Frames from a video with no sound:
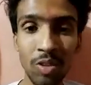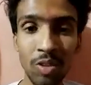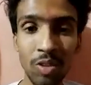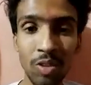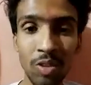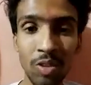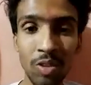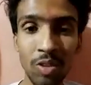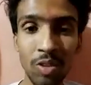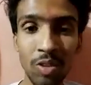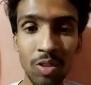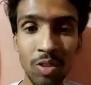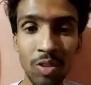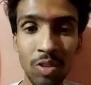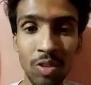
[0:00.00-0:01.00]
So
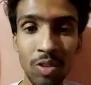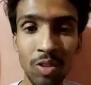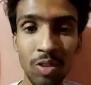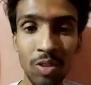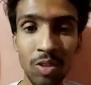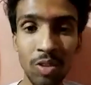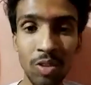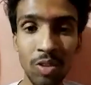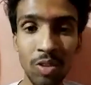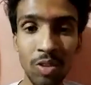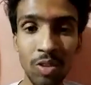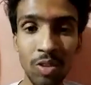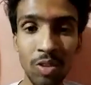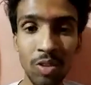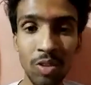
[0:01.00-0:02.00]
that gave me
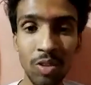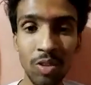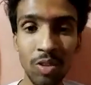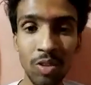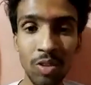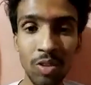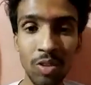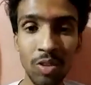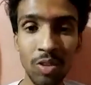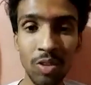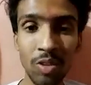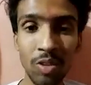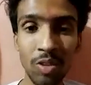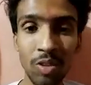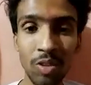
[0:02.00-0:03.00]
that push
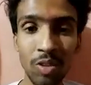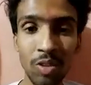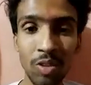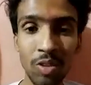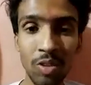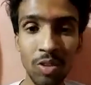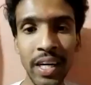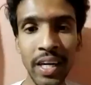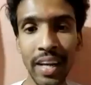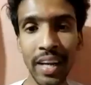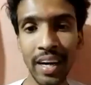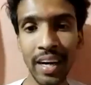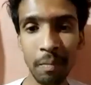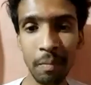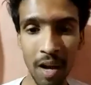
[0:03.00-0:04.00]
to like go into the
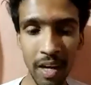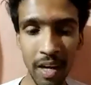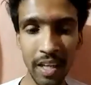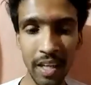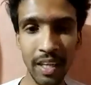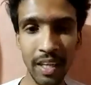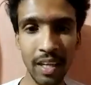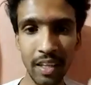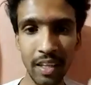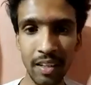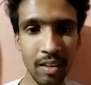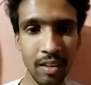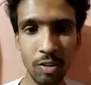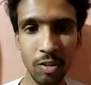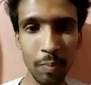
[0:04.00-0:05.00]
internet marketing like
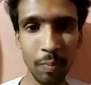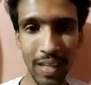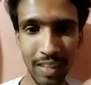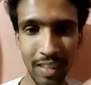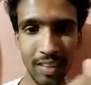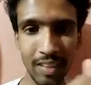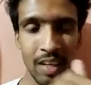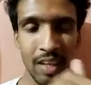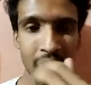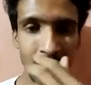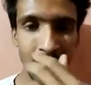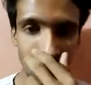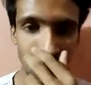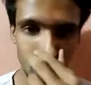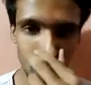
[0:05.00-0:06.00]
space.
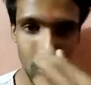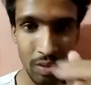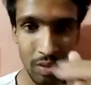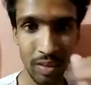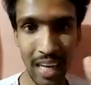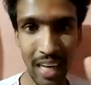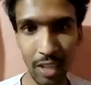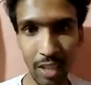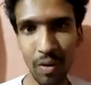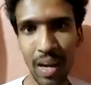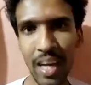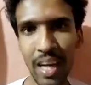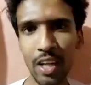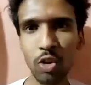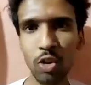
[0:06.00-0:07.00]
So that's why
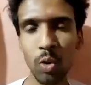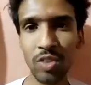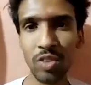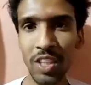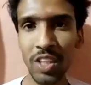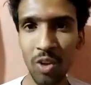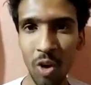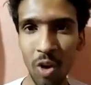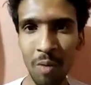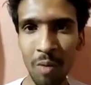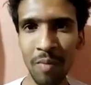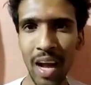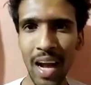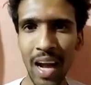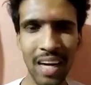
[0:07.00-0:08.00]
I chose ecom,
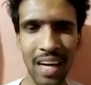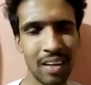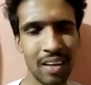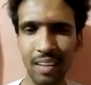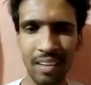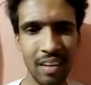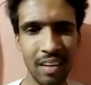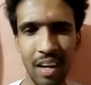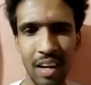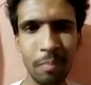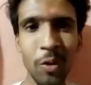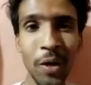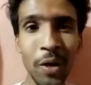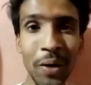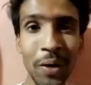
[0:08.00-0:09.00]
and I'm
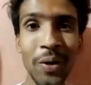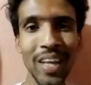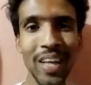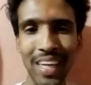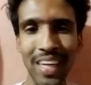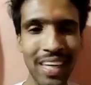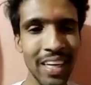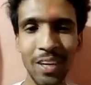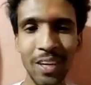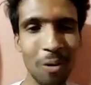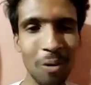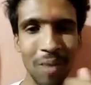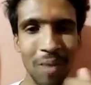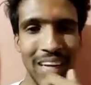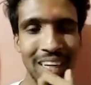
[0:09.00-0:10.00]
doing good in
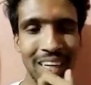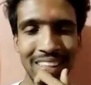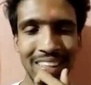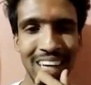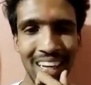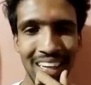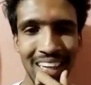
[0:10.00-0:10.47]
ecom. Like yeah.